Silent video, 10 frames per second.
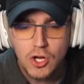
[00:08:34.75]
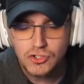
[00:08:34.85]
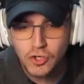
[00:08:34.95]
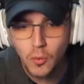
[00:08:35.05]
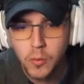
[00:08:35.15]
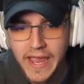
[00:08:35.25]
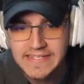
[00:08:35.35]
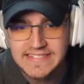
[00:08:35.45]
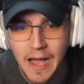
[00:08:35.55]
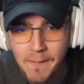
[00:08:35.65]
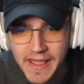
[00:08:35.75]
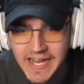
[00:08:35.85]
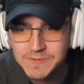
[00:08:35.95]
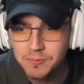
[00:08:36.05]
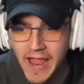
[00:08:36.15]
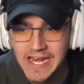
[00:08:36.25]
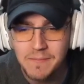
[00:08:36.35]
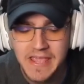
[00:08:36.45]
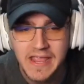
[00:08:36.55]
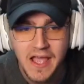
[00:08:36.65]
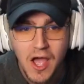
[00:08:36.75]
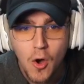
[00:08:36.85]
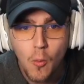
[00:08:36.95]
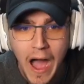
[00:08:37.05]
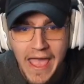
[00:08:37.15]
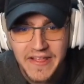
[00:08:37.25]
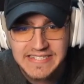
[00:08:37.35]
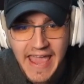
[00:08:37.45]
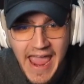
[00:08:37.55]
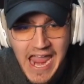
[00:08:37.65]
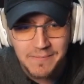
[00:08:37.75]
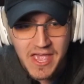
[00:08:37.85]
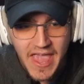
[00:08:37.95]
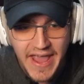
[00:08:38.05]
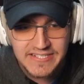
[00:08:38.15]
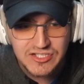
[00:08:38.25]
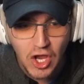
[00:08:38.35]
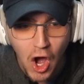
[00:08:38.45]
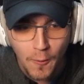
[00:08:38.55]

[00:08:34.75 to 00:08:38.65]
Dude, can somebody explain to me why this game is so